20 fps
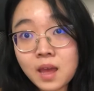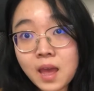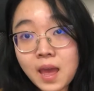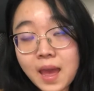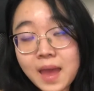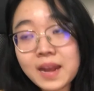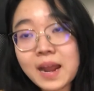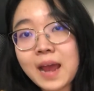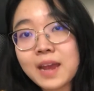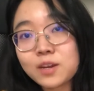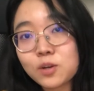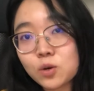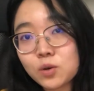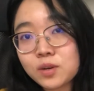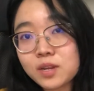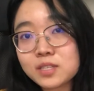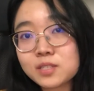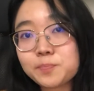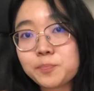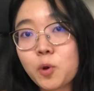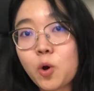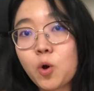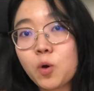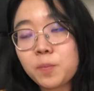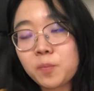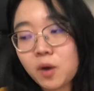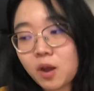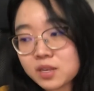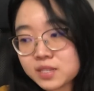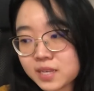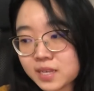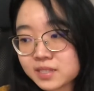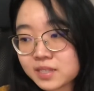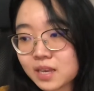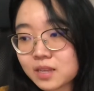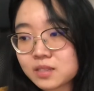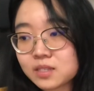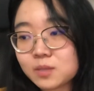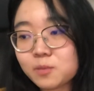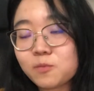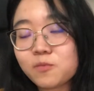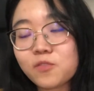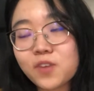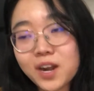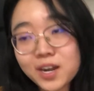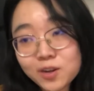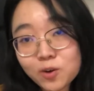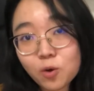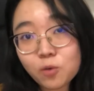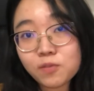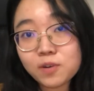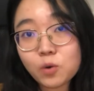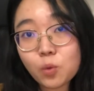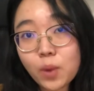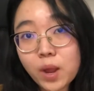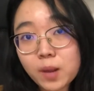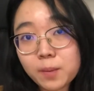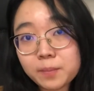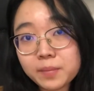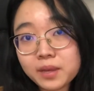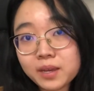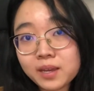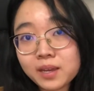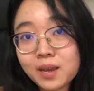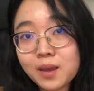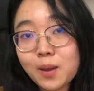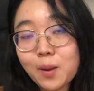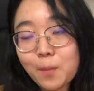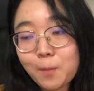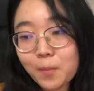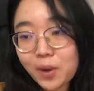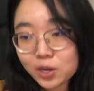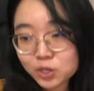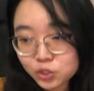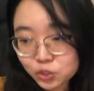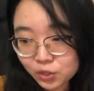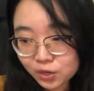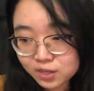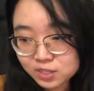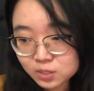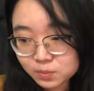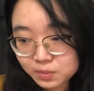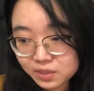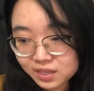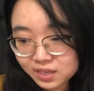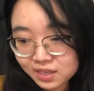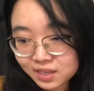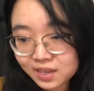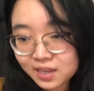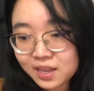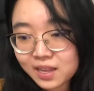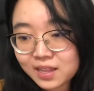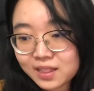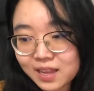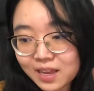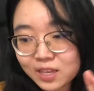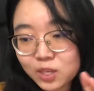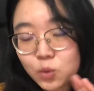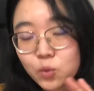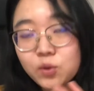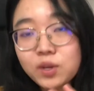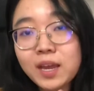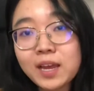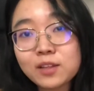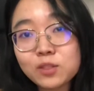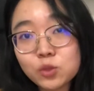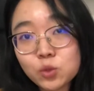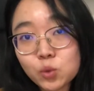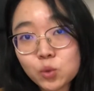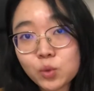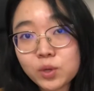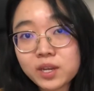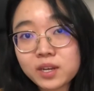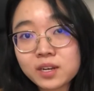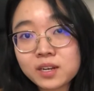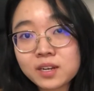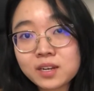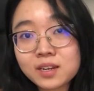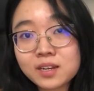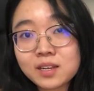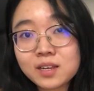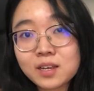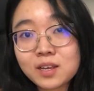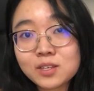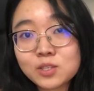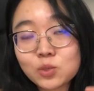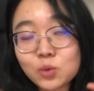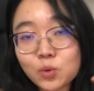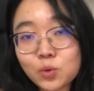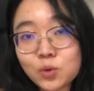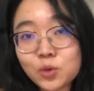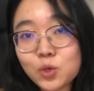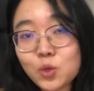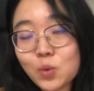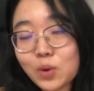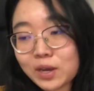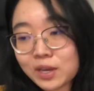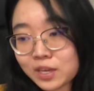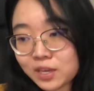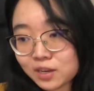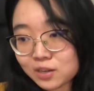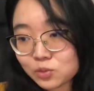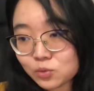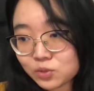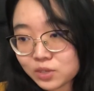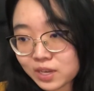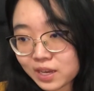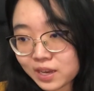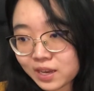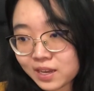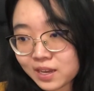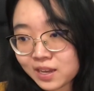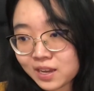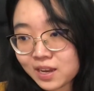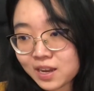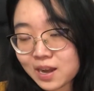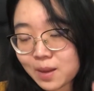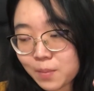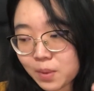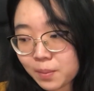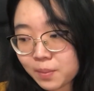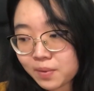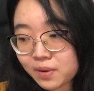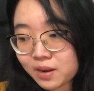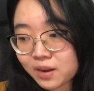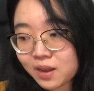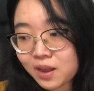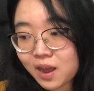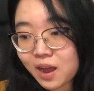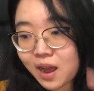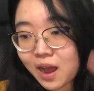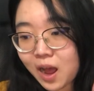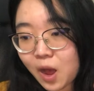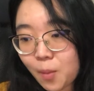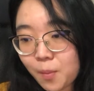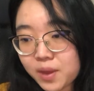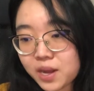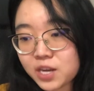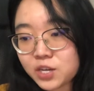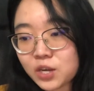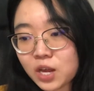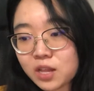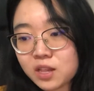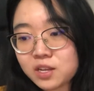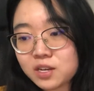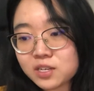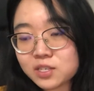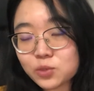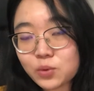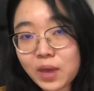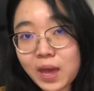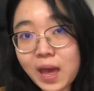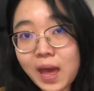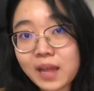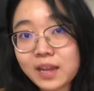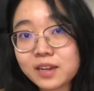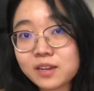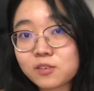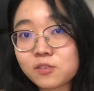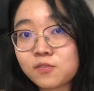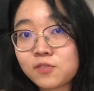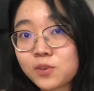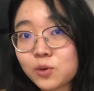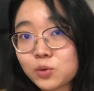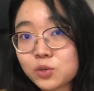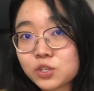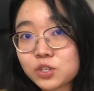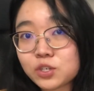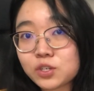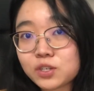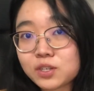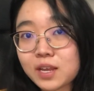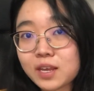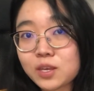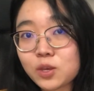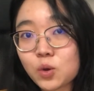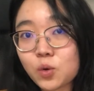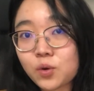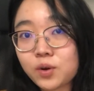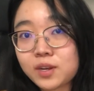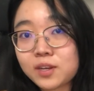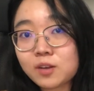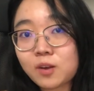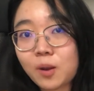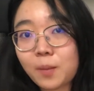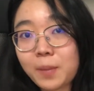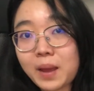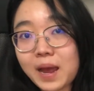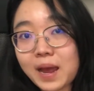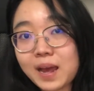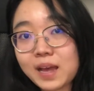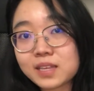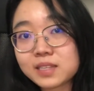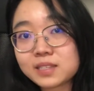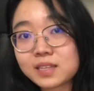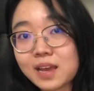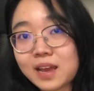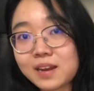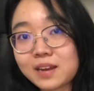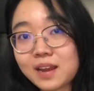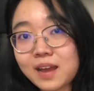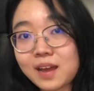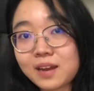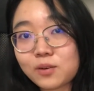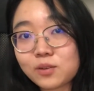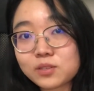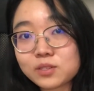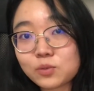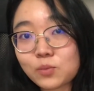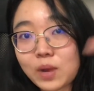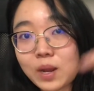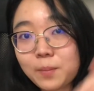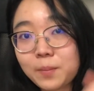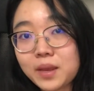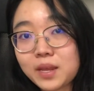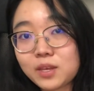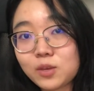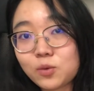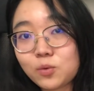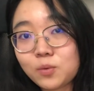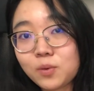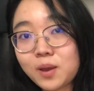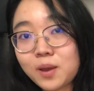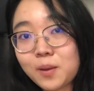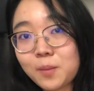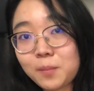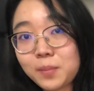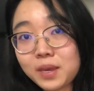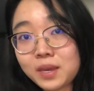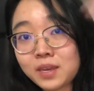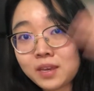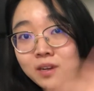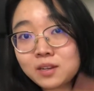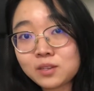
And I know this whole process can seem very overwhelming, but trust me that you will get through it. So you are here today, remember how many challenges you had in the future that you already got past, and that's what made you be here